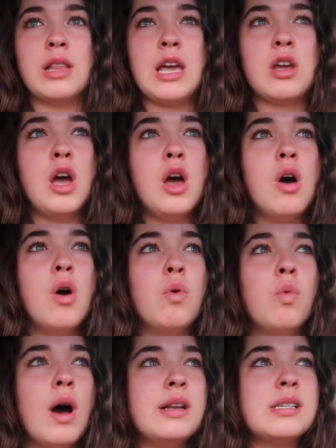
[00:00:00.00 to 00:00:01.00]
Like,
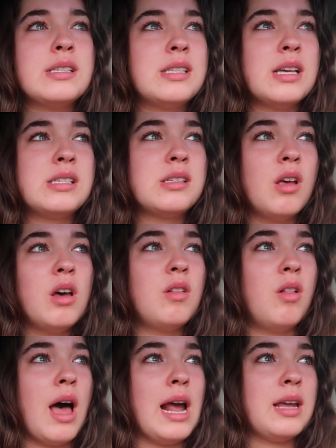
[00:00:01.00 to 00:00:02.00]
what does this
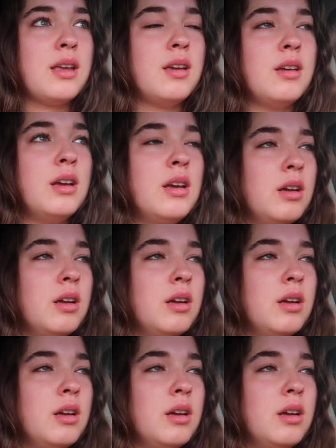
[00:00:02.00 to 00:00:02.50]
look like?